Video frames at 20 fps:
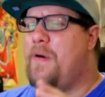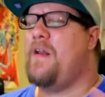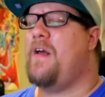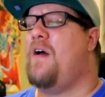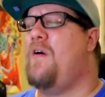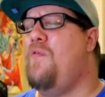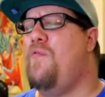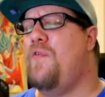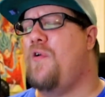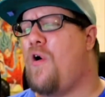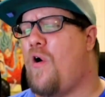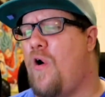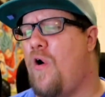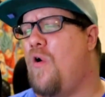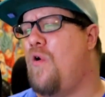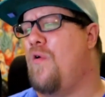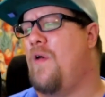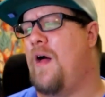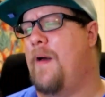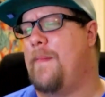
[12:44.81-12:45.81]
But
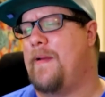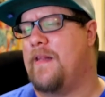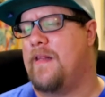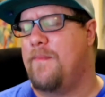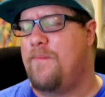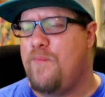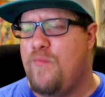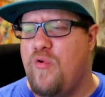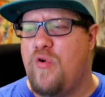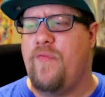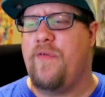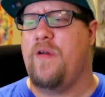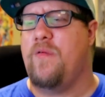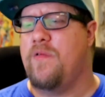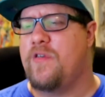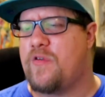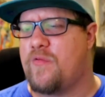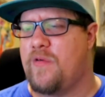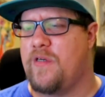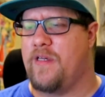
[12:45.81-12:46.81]
overall, I mean, the movie
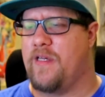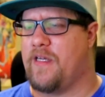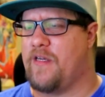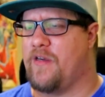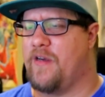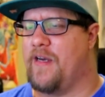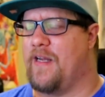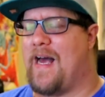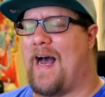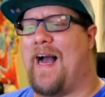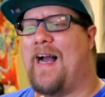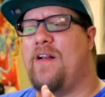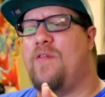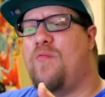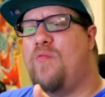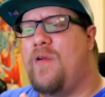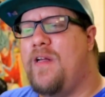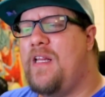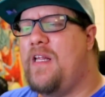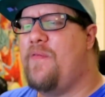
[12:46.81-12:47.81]
was really good. I
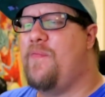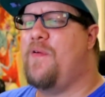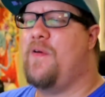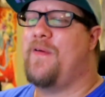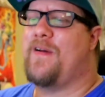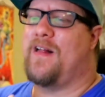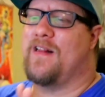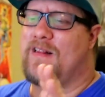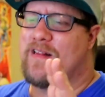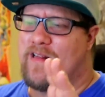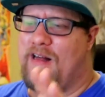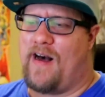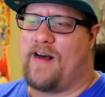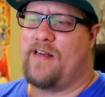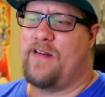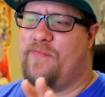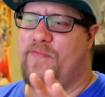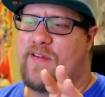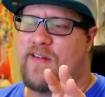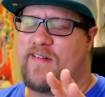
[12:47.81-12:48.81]
really feel like a
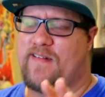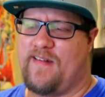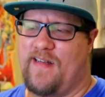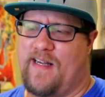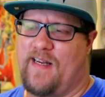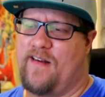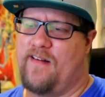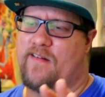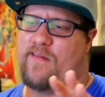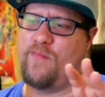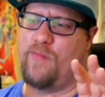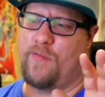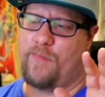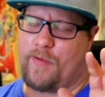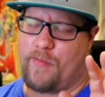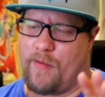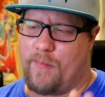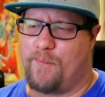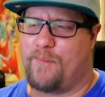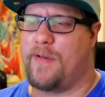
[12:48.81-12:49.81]
lot of the scenes when
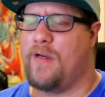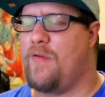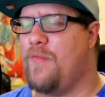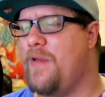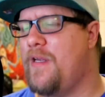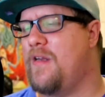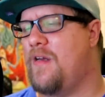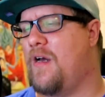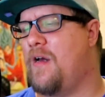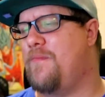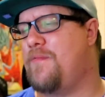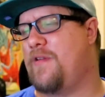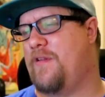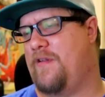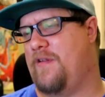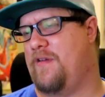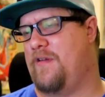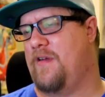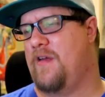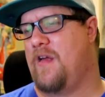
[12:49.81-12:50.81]
we were building up to
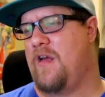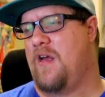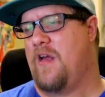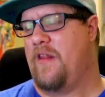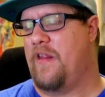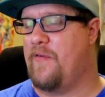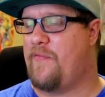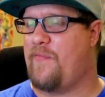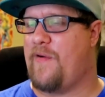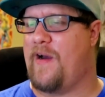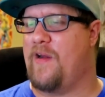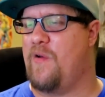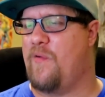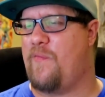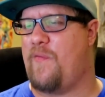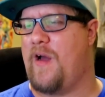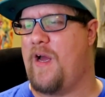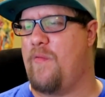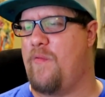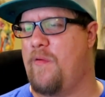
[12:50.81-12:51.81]
the final
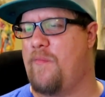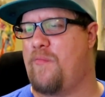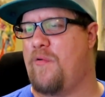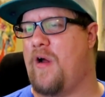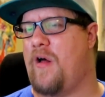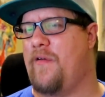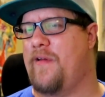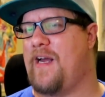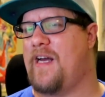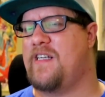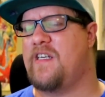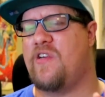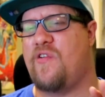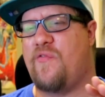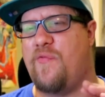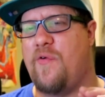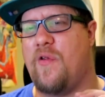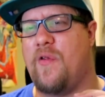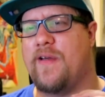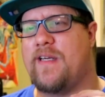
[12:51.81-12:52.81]
fight with Broly, I just
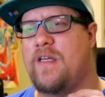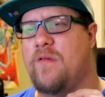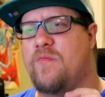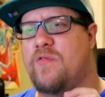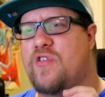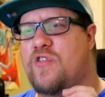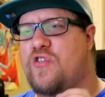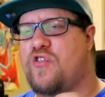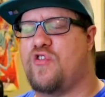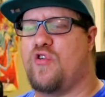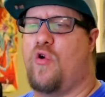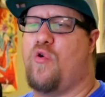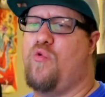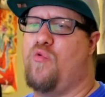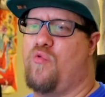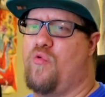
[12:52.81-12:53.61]
felt like it was so